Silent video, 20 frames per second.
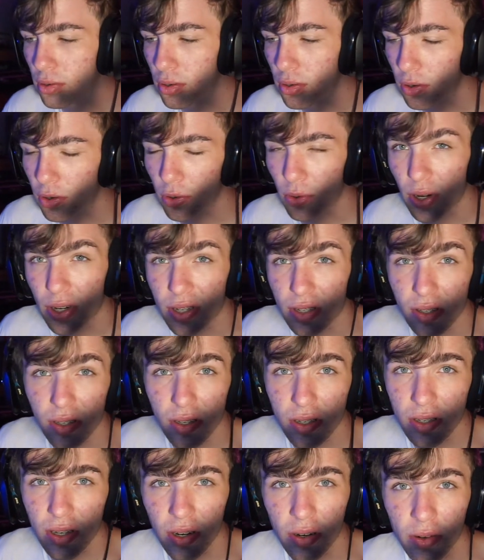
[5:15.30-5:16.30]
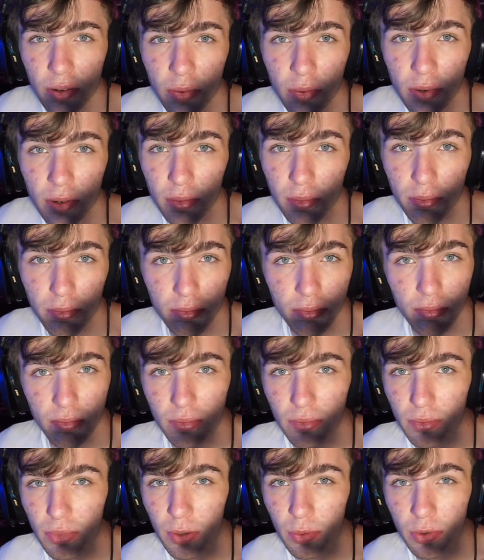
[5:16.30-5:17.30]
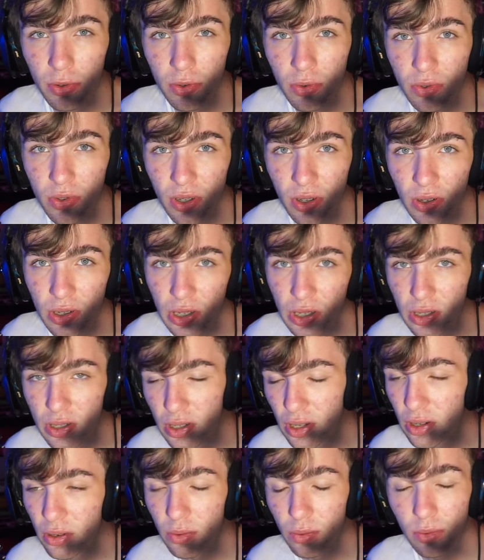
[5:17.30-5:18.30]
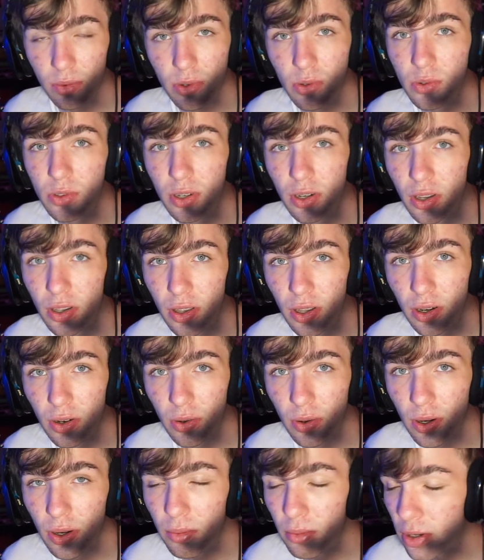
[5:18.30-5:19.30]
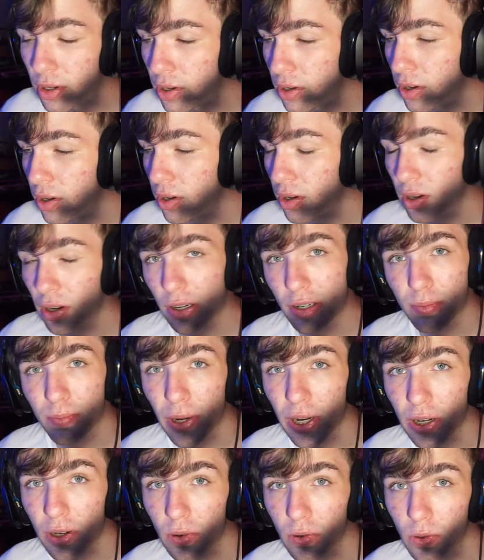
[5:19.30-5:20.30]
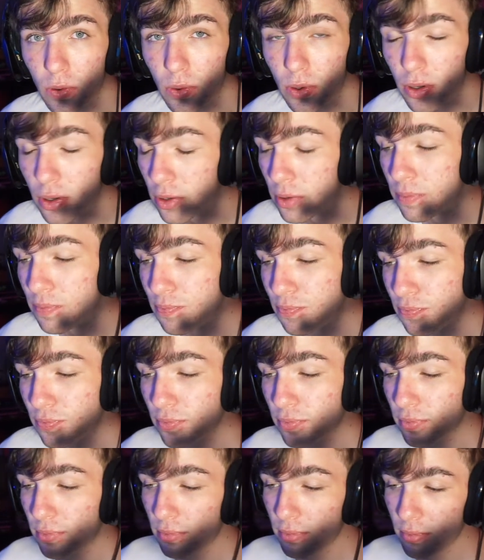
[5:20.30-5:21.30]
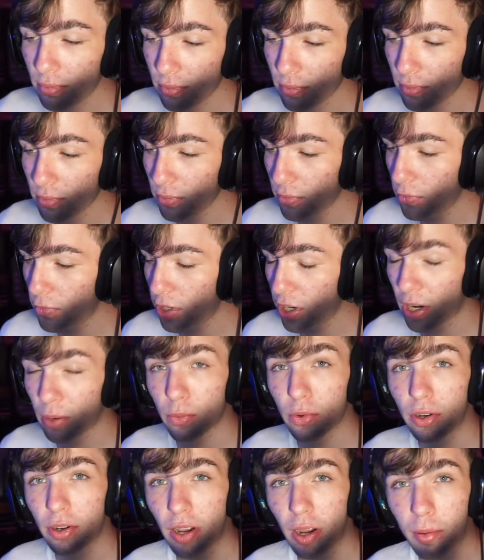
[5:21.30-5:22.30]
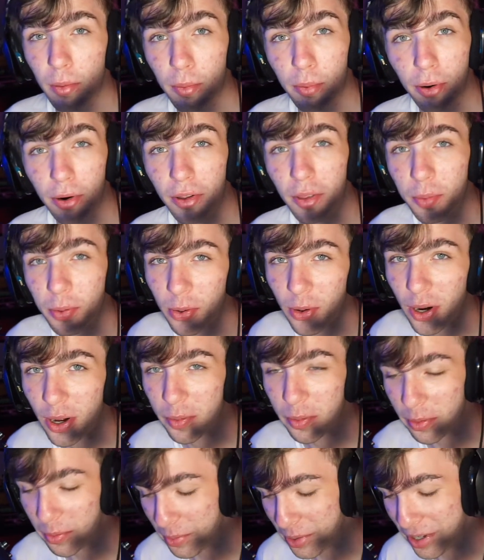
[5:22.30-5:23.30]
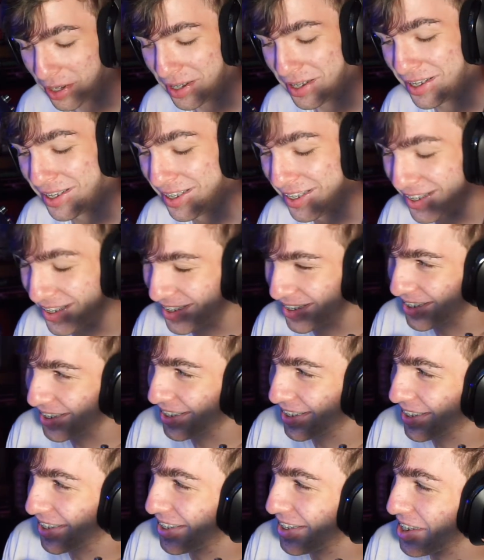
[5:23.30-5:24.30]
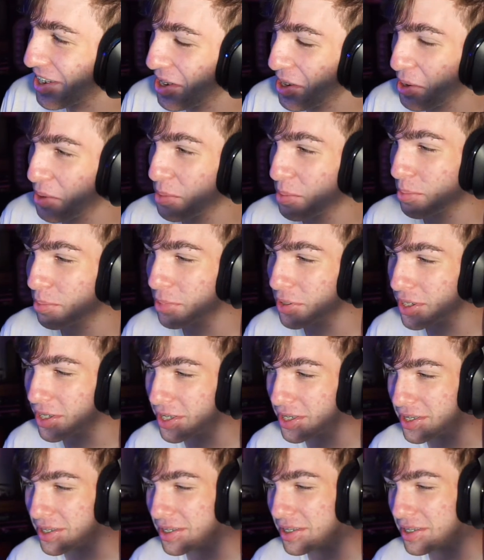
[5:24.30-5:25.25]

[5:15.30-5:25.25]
Craigslist. I don't know what people use nowadays. I don't use any of that crap. I just buy new. I'm a part of the problem. But